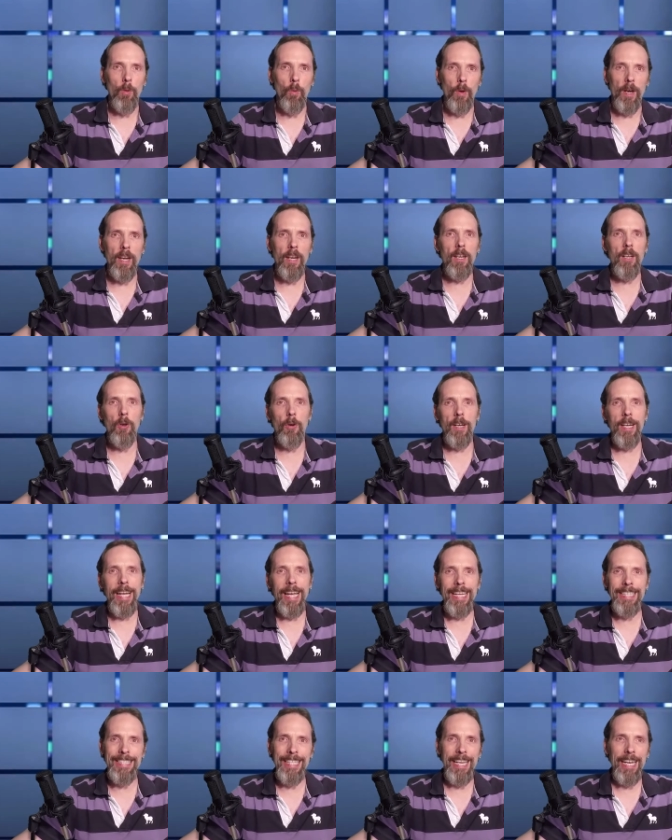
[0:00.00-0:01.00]
Aware going
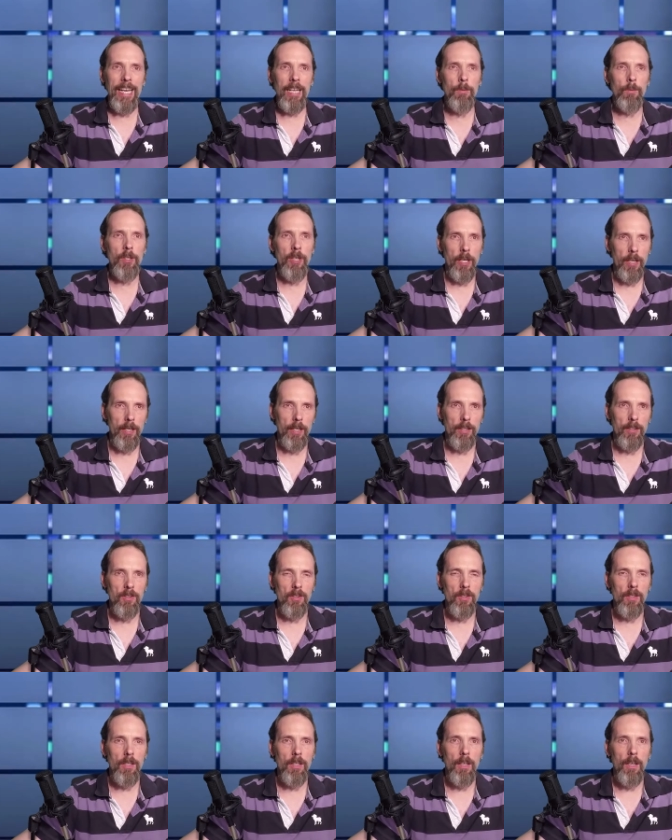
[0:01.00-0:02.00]
head-to-head with
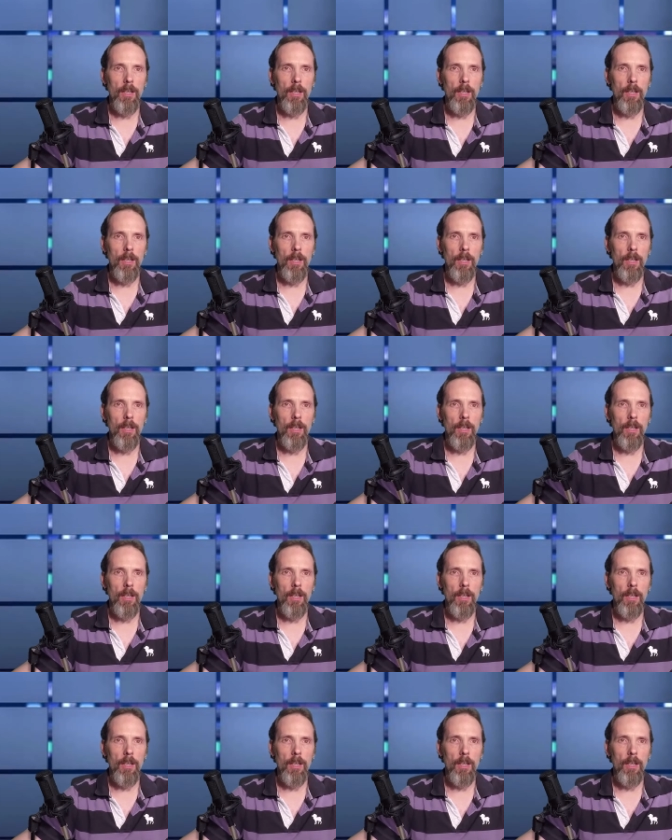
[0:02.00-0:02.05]
Hertz.